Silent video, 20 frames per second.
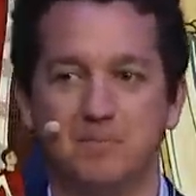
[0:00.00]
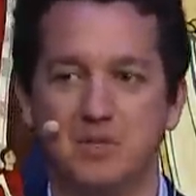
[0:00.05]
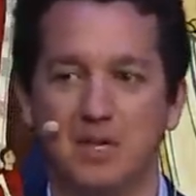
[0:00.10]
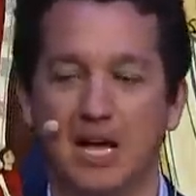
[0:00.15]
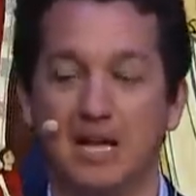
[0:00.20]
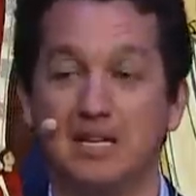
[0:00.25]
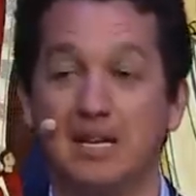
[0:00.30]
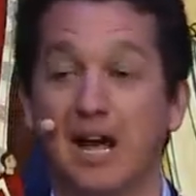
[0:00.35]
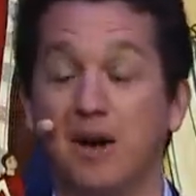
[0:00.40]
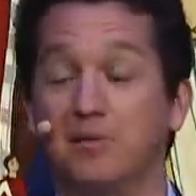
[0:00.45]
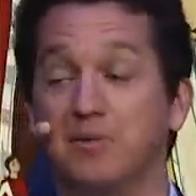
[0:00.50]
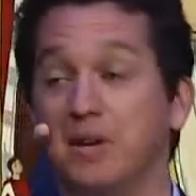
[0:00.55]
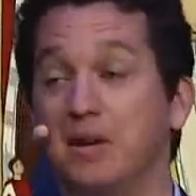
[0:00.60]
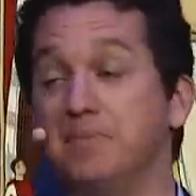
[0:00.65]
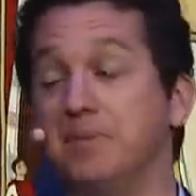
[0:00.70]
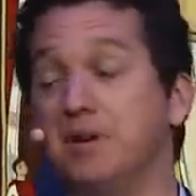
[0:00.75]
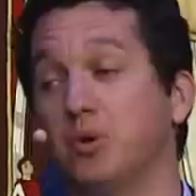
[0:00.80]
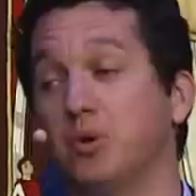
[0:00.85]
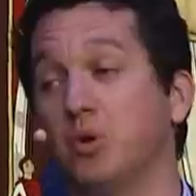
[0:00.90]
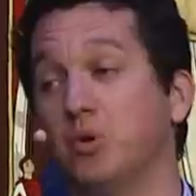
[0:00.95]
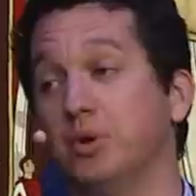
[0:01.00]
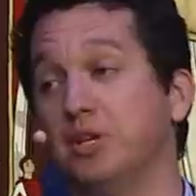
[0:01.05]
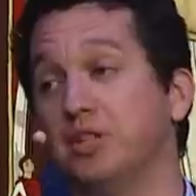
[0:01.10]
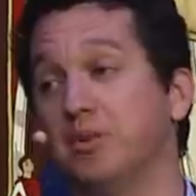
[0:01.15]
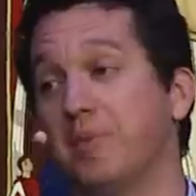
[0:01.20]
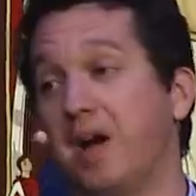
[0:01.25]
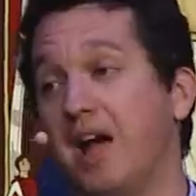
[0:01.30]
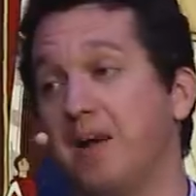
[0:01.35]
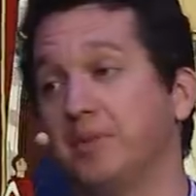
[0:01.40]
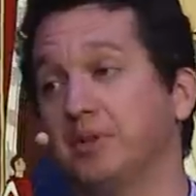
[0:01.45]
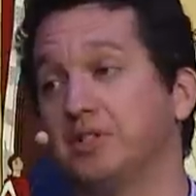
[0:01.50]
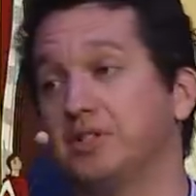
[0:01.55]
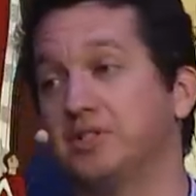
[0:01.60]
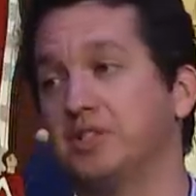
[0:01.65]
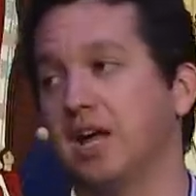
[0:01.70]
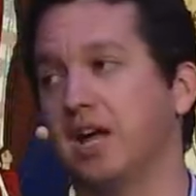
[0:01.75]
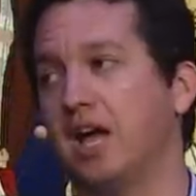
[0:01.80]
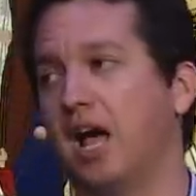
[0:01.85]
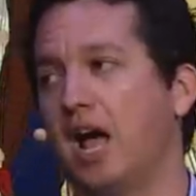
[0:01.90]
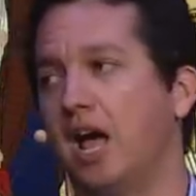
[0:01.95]
And now some will read the Bible and
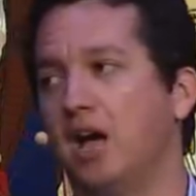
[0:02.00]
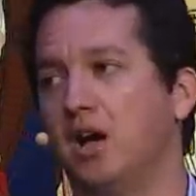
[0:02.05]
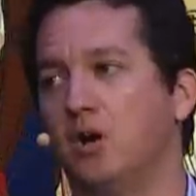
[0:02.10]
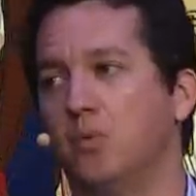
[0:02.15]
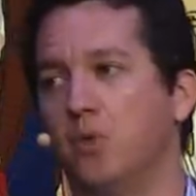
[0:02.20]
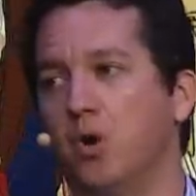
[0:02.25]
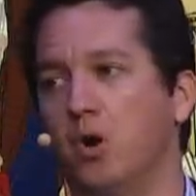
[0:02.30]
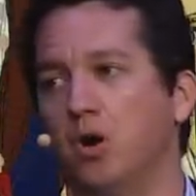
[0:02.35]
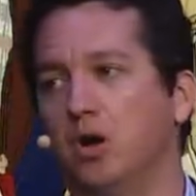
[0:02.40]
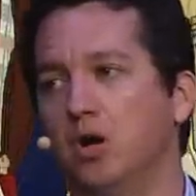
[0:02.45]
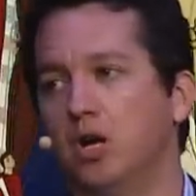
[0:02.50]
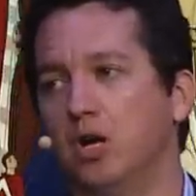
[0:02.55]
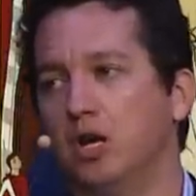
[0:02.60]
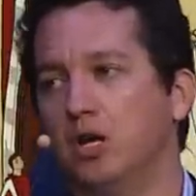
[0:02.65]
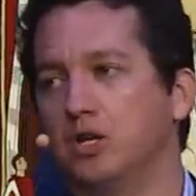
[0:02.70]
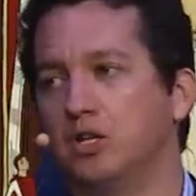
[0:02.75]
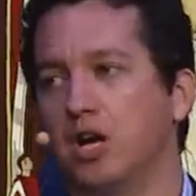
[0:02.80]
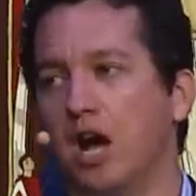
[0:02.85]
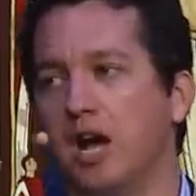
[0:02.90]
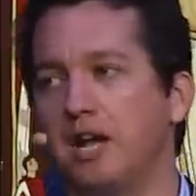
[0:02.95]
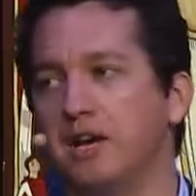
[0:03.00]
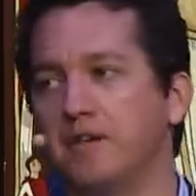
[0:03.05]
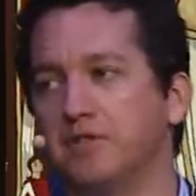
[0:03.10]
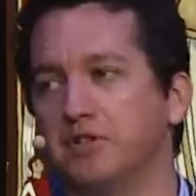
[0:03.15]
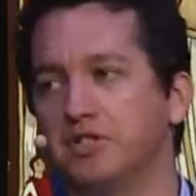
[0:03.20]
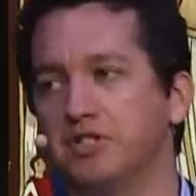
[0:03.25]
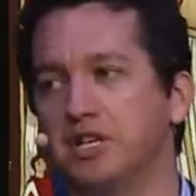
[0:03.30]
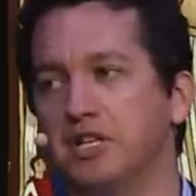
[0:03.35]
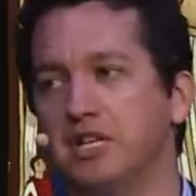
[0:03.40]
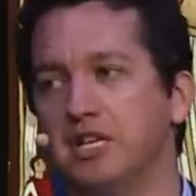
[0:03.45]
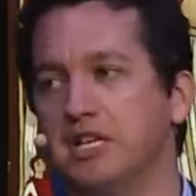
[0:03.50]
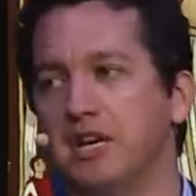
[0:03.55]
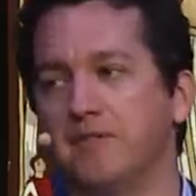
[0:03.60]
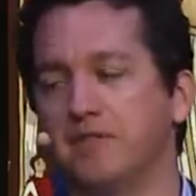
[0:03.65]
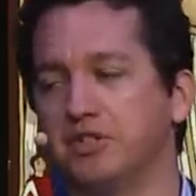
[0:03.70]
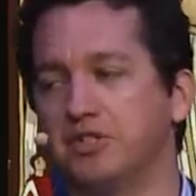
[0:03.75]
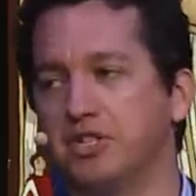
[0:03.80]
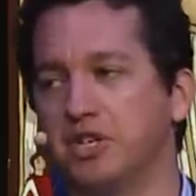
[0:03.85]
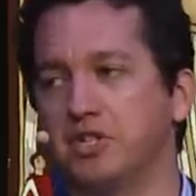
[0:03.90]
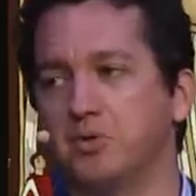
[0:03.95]
say, "Well, God never said that
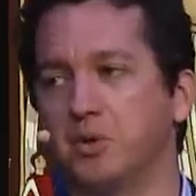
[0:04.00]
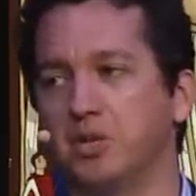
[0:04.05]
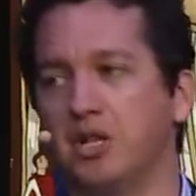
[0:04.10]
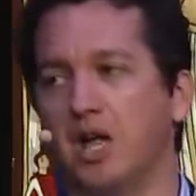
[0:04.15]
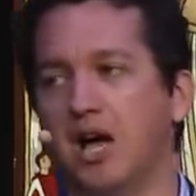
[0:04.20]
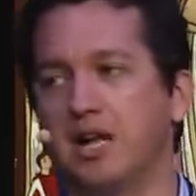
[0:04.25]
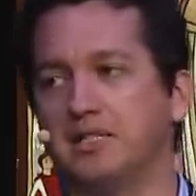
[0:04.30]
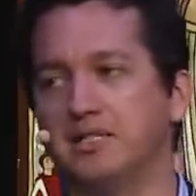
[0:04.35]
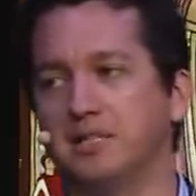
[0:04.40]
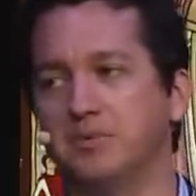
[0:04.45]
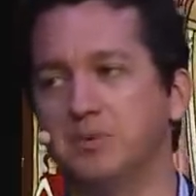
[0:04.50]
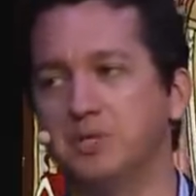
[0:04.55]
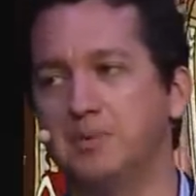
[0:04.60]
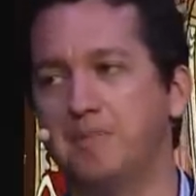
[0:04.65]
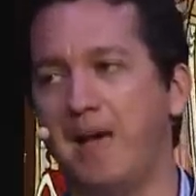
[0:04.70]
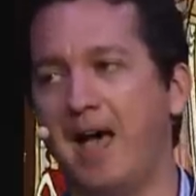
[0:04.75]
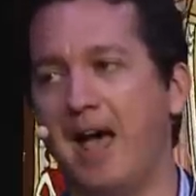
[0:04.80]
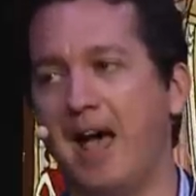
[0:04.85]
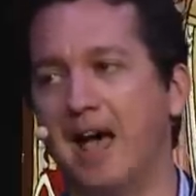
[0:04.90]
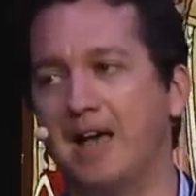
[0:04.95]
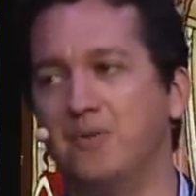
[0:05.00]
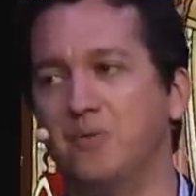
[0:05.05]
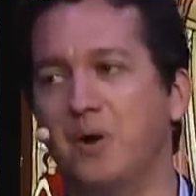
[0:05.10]
never says what Lot did was bad.